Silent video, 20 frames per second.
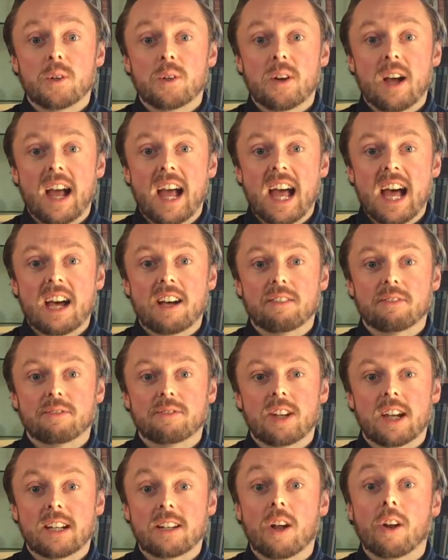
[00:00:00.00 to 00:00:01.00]
You have
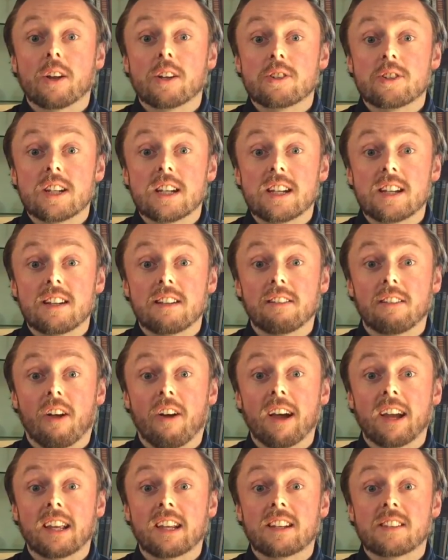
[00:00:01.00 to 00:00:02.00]
technology
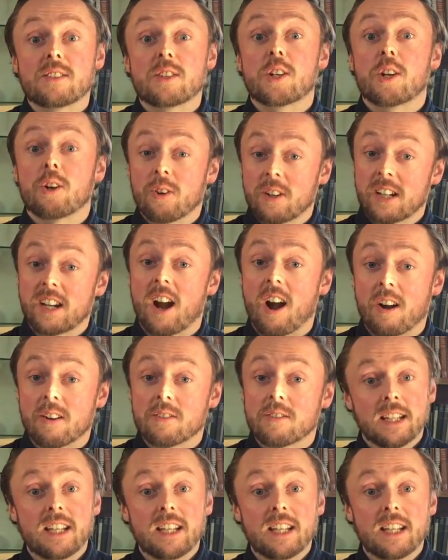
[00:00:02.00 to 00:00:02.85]
like security guards.